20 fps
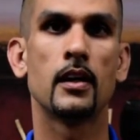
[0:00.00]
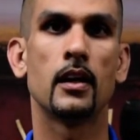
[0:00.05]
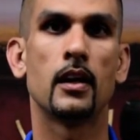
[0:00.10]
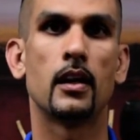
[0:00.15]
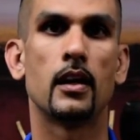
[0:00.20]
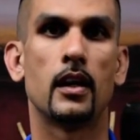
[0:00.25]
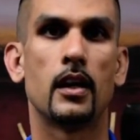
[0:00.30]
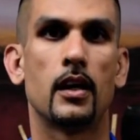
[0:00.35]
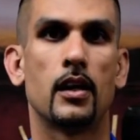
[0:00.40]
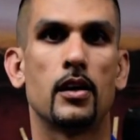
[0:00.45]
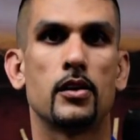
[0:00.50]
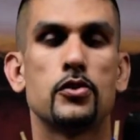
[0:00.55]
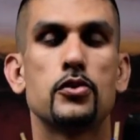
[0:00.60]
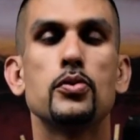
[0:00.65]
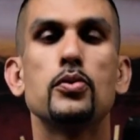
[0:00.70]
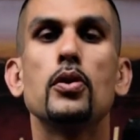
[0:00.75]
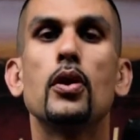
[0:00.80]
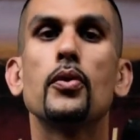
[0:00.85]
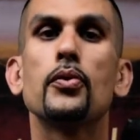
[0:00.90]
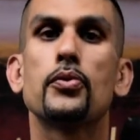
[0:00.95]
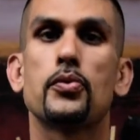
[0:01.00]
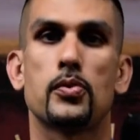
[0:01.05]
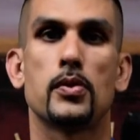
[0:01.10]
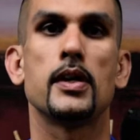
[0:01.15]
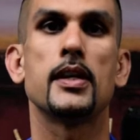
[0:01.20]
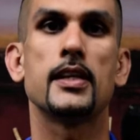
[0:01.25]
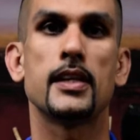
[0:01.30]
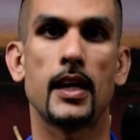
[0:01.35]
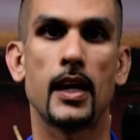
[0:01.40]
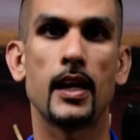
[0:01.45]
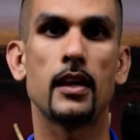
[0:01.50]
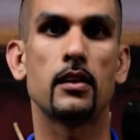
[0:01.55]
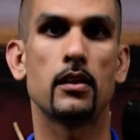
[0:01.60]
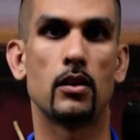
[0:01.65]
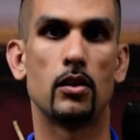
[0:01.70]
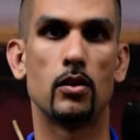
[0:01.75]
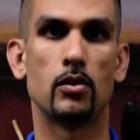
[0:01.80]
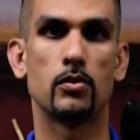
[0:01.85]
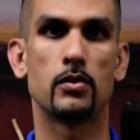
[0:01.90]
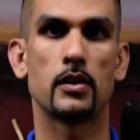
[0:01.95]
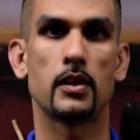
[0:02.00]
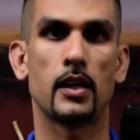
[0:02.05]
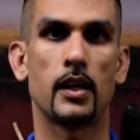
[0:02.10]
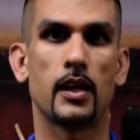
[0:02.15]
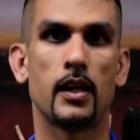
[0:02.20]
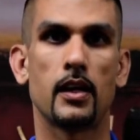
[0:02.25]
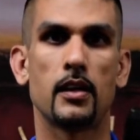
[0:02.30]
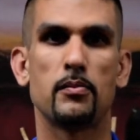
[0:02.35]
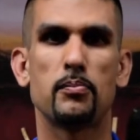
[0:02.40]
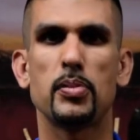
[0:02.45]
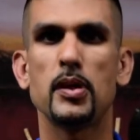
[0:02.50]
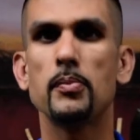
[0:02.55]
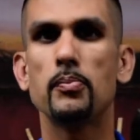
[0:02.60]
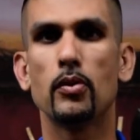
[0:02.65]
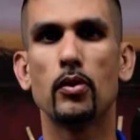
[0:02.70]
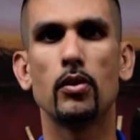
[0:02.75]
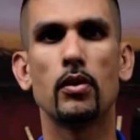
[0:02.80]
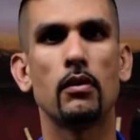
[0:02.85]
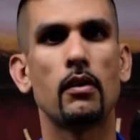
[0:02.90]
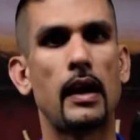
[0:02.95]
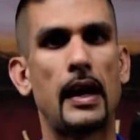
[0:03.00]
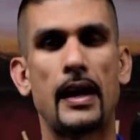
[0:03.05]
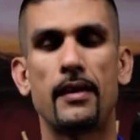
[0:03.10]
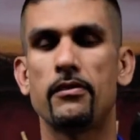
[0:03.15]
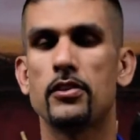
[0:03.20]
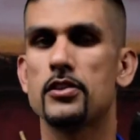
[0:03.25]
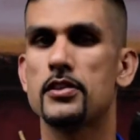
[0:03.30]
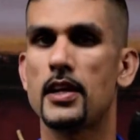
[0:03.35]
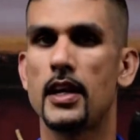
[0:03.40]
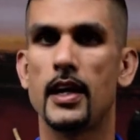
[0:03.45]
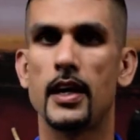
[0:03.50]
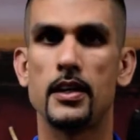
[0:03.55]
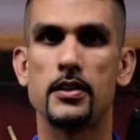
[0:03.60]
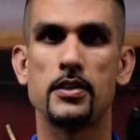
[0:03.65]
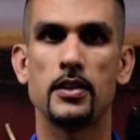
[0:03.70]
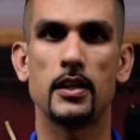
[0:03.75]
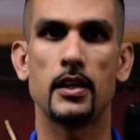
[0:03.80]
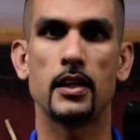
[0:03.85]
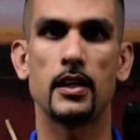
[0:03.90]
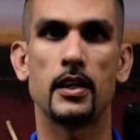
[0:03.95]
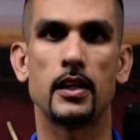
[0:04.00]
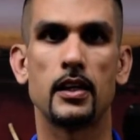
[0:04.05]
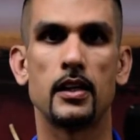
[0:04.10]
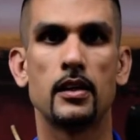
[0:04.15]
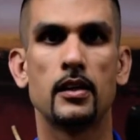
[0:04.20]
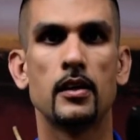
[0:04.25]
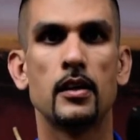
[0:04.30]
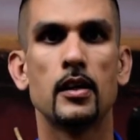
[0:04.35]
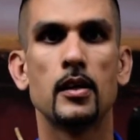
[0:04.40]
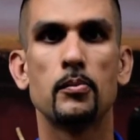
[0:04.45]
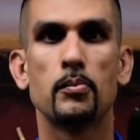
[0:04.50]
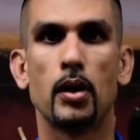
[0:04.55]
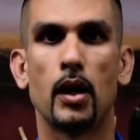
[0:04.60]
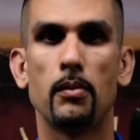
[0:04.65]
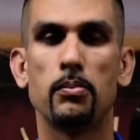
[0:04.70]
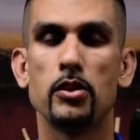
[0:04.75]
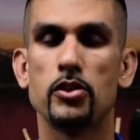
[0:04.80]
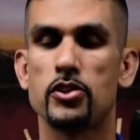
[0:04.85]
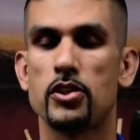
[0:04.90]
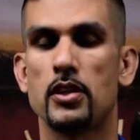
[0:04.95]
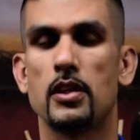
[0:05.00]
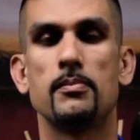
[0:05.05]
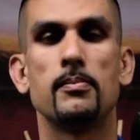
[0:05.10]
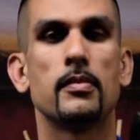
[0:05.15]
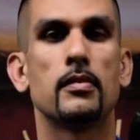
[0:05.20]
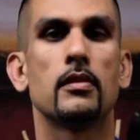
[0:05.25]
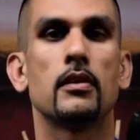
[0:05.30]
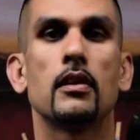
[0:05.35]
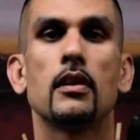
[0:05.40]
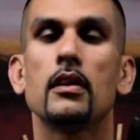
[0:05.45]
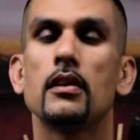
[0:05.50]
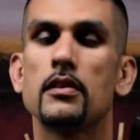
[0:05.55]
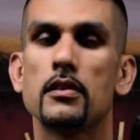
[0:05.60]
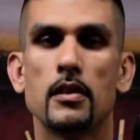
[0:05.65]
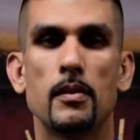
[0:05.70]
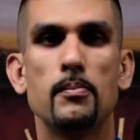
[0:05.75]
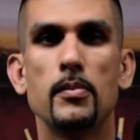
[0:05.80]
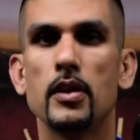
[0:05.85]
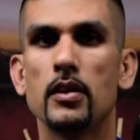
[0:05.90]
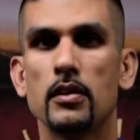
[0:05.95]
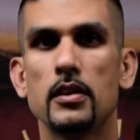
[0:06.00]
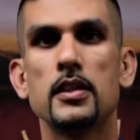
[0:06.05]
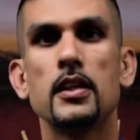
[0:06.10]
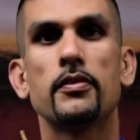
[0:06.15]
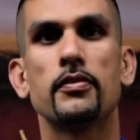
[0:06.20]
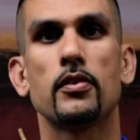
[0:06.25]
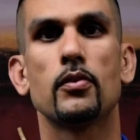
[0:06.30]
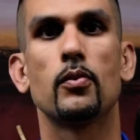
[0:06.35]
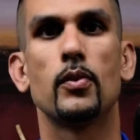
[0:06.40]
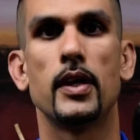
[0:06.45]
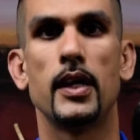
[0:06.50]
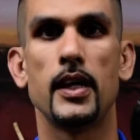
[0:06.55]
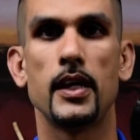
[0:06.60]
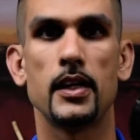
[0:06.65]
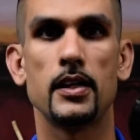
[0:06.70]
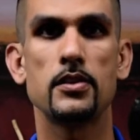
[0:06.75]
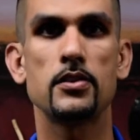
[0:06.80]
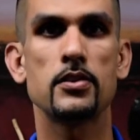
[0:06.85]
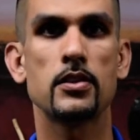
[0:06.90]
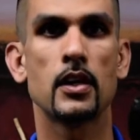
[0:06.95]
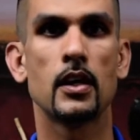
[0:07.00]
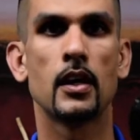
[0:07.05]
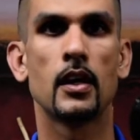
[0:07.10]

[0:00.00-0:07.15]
203K loan, and people advertise it and publish it a million different ways.